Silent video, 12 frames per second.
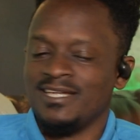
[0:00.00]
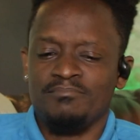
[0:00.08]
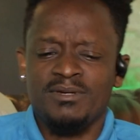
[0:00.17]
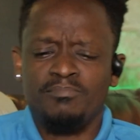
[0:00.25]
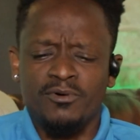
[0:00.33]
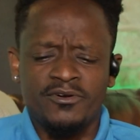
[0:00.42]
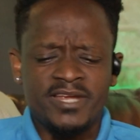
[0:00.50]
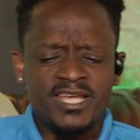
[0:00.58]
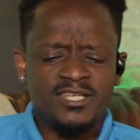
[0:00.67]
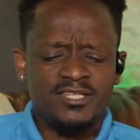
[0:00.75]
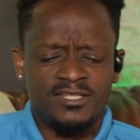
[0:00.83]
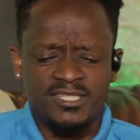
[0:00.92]
some people
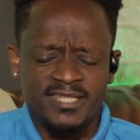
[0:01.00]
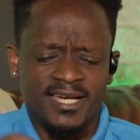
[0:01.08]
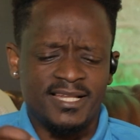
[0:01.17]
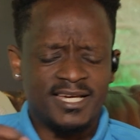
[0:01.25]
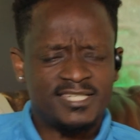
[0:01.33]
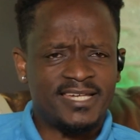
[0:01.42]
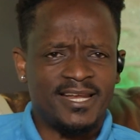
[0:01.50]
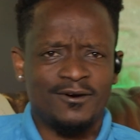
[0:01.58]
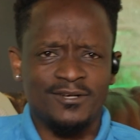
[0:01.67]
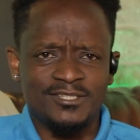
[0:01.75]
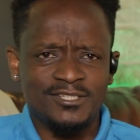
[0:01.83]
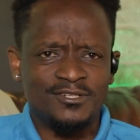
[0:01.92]
read, the teacher
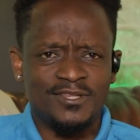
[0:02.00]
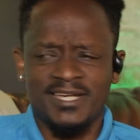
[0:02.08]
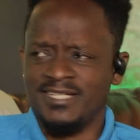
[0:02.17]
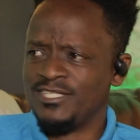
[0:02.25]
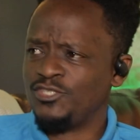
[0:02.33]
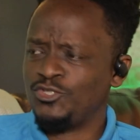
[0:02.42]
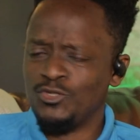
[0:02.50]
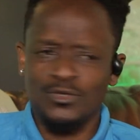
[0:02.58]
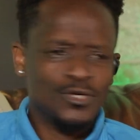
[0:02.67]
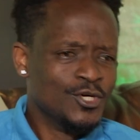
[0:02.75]
lecturer, they teach you.